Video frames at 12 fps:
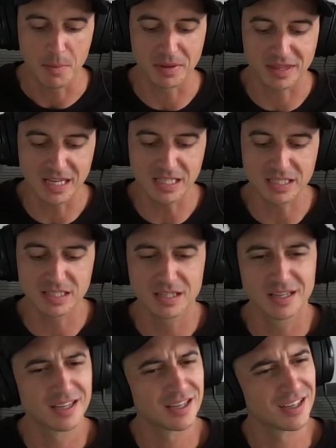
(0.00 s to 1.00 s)
But this,
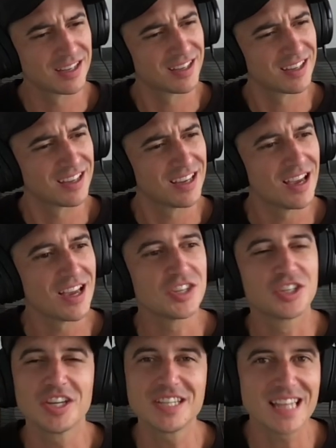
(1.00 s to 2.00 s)

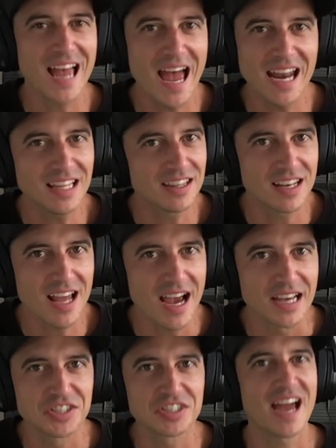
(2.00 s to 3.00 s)
just adding the
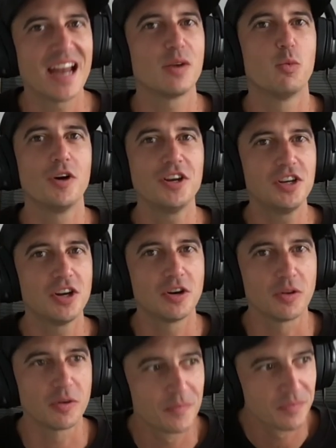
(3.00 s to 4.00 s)
9, just adding one
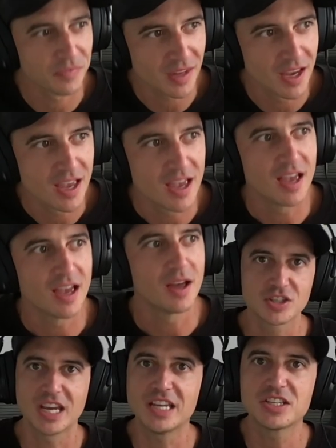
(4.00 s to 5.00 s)
note,
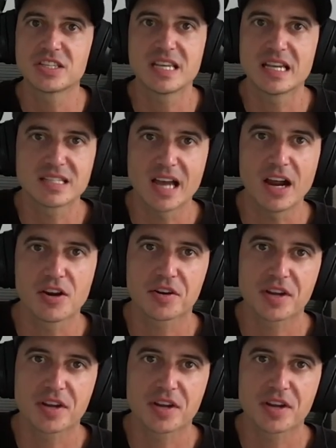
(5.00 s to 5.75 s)
changes the entire